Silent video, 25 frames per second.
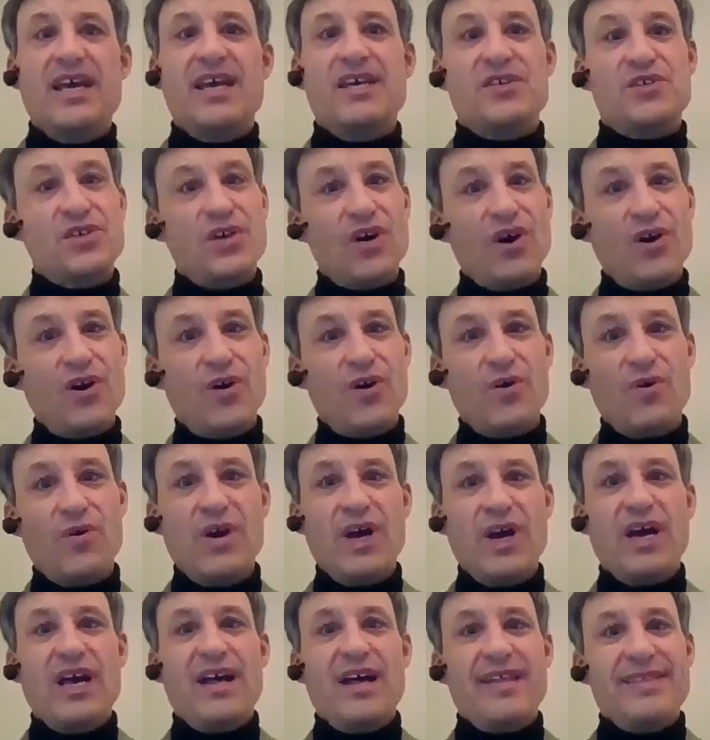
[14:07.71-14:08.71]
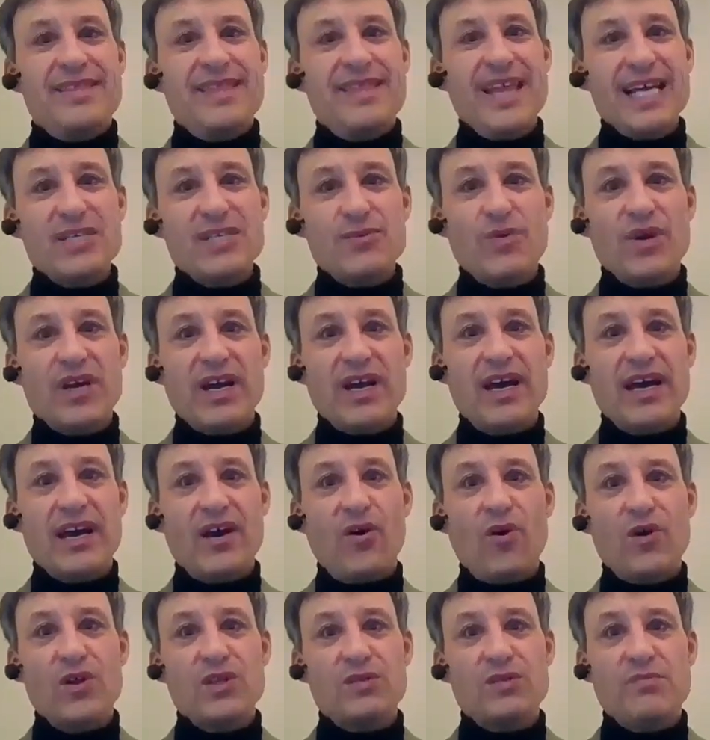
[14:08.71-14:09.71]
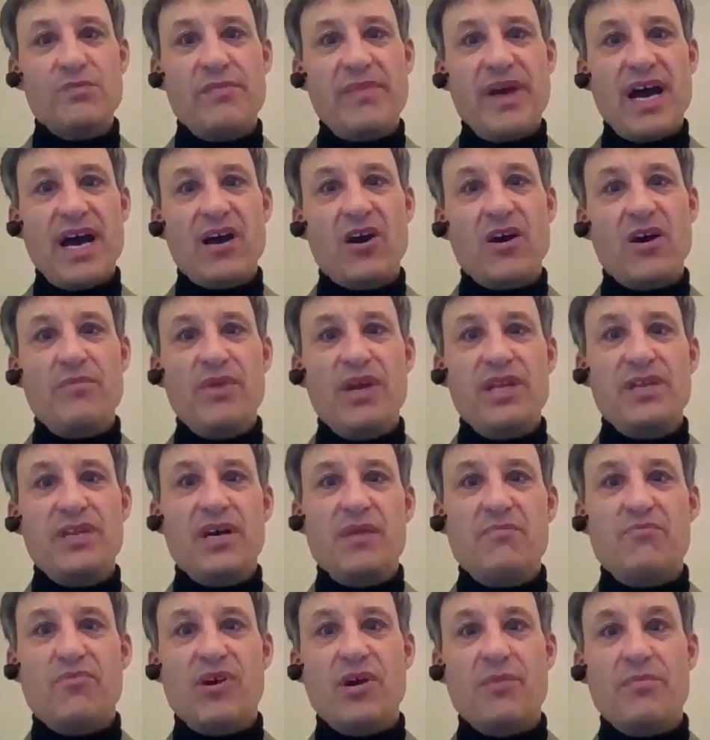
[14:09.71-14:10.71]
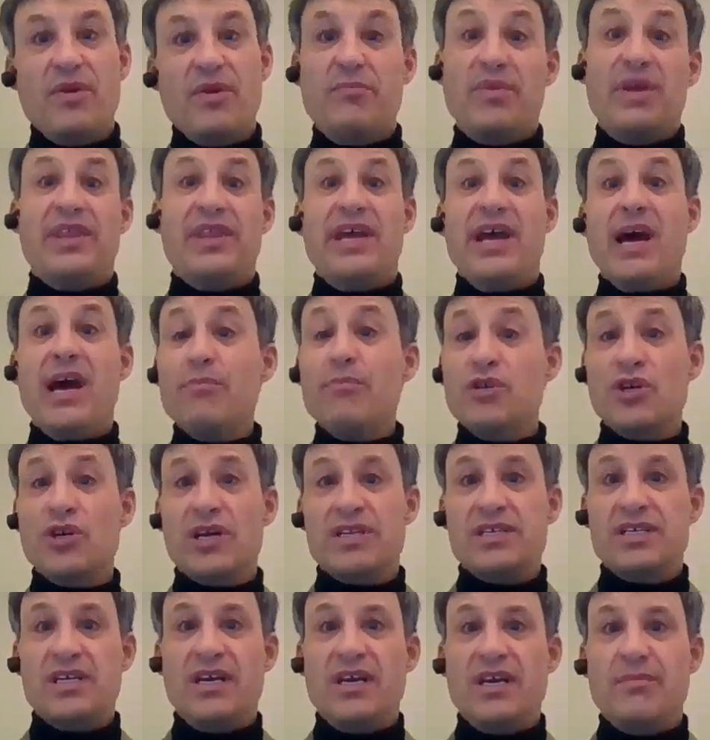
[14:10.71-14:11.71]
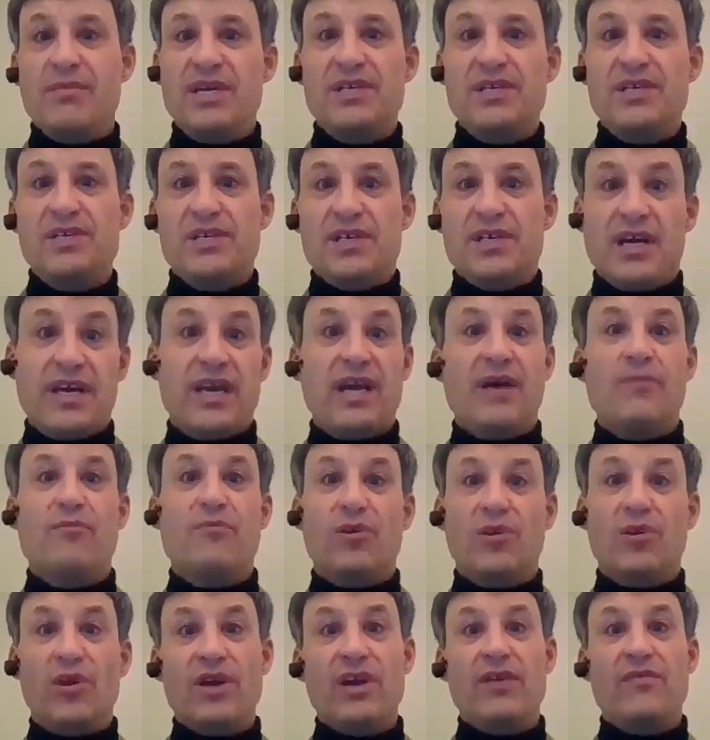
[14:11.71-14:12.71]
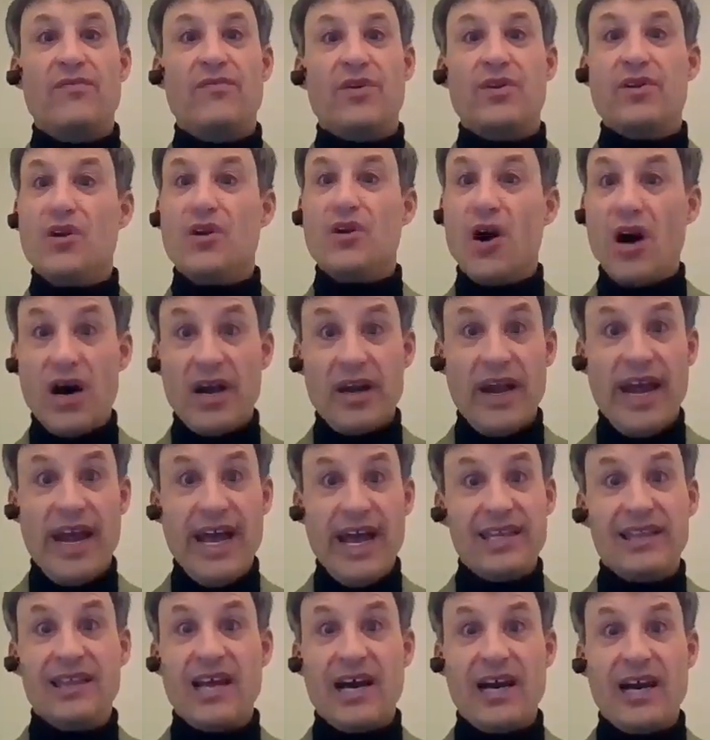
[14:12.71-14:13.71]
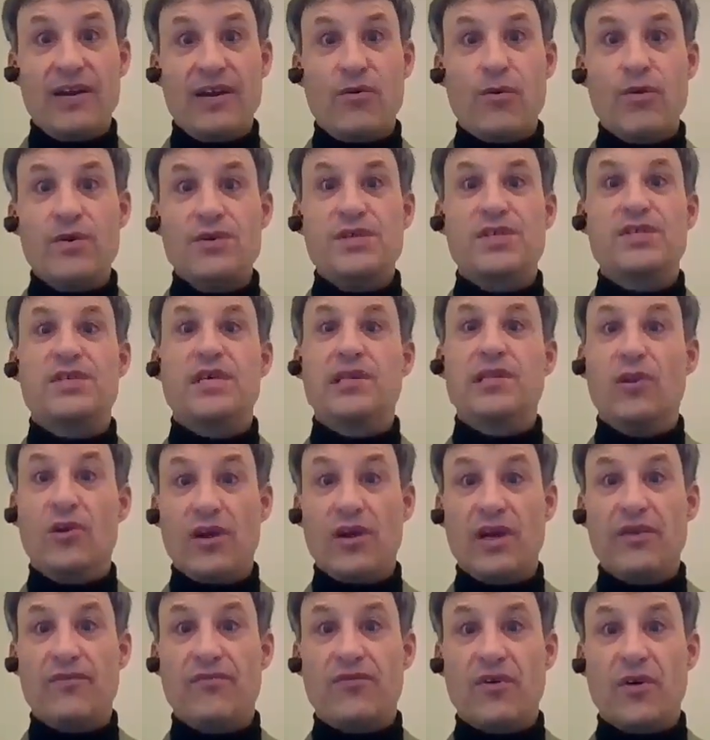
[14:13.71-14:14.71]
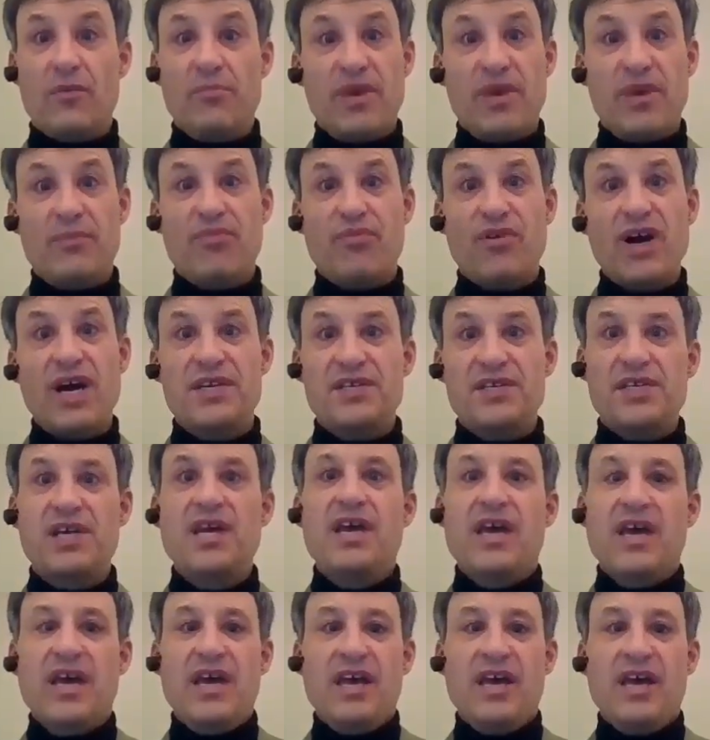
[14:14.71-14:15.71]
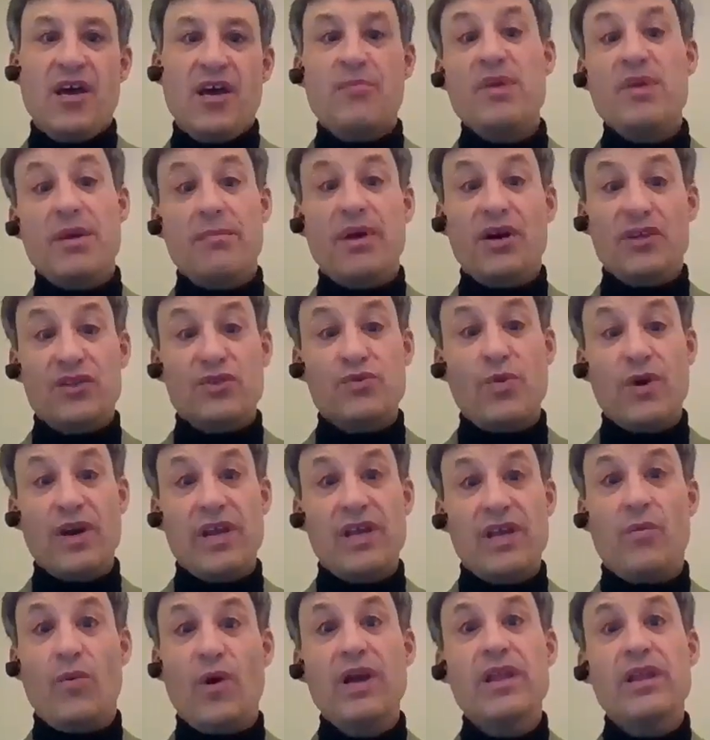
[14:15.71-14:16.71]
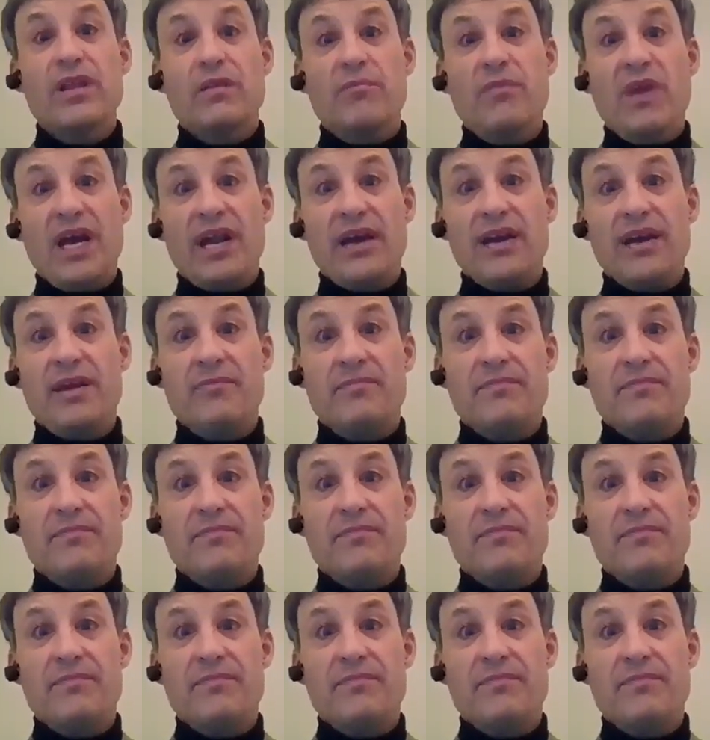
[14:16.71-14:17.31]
So that's what kind of holds me back on Midnight Bourbon. But the upshot to him is, again, we're looking for non-headline horses and looking for a big price. He'll be about 20-1 in the betting.